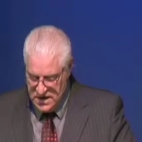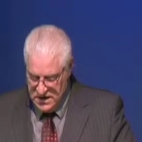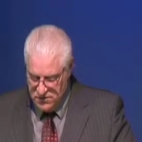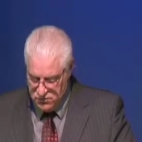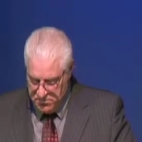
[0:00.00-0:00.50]

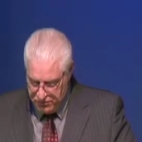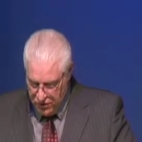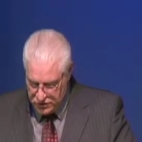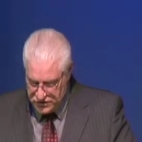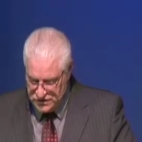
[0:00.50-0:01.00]
in
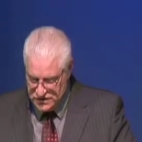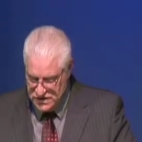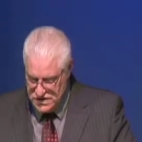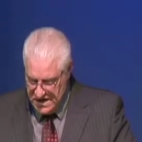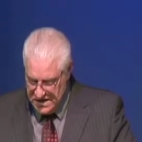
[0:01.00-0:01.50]
reproaches,
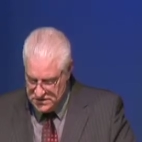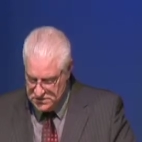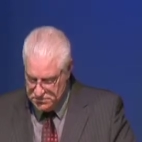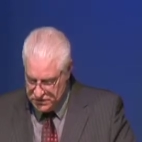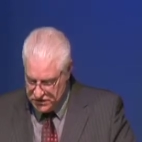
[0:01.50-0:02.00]
in needs,
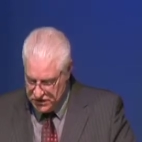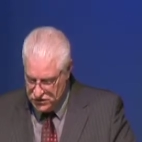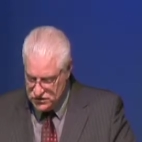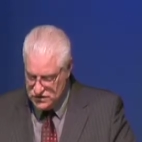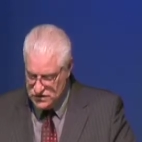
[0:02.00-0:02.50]
in
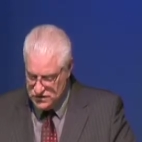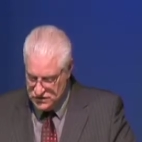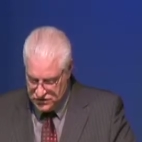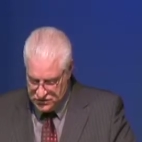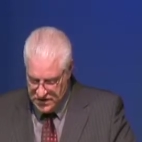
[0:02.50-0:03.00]
persecutions, in
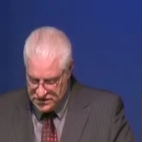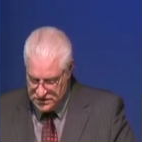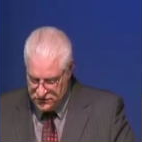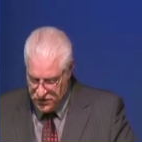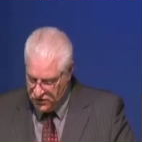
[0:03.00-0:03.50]

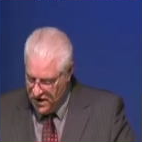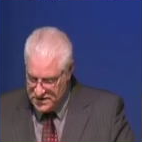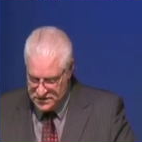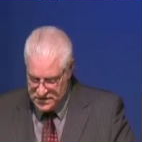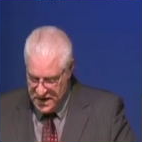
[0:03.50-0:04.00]
distresses for
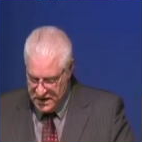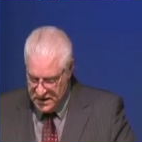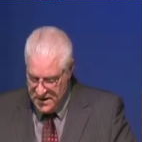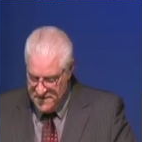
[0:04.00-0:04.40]
Christ's sake.